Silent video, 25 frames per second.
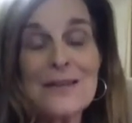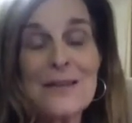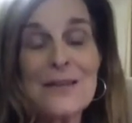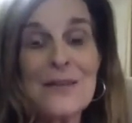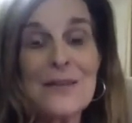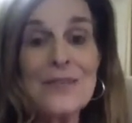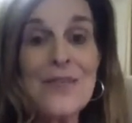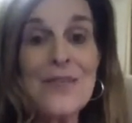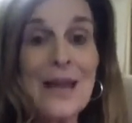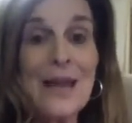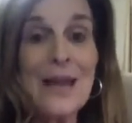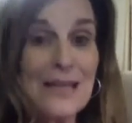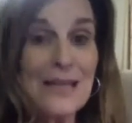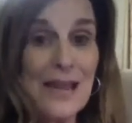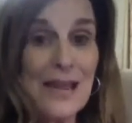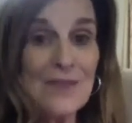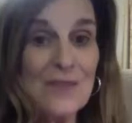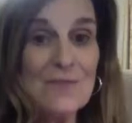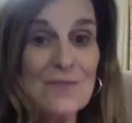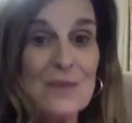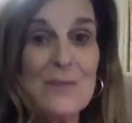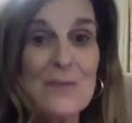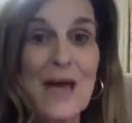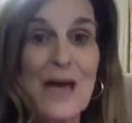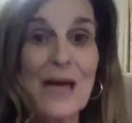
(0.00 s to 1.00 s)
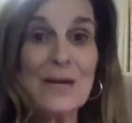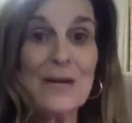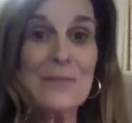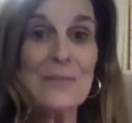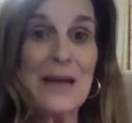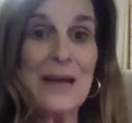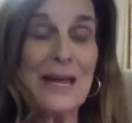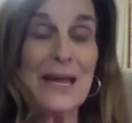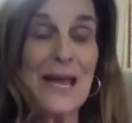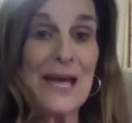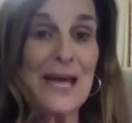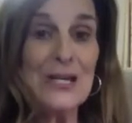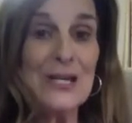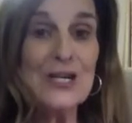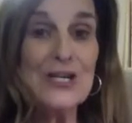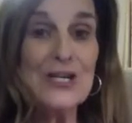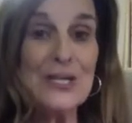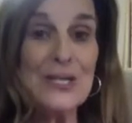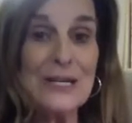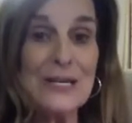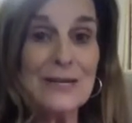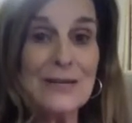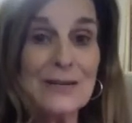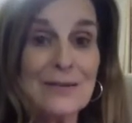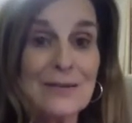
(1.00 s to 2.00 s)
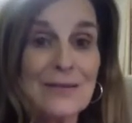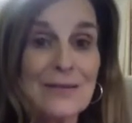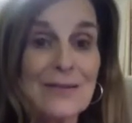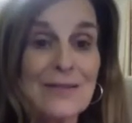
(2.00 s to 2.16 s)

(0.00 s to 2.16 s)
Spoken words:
that gave me back my energy,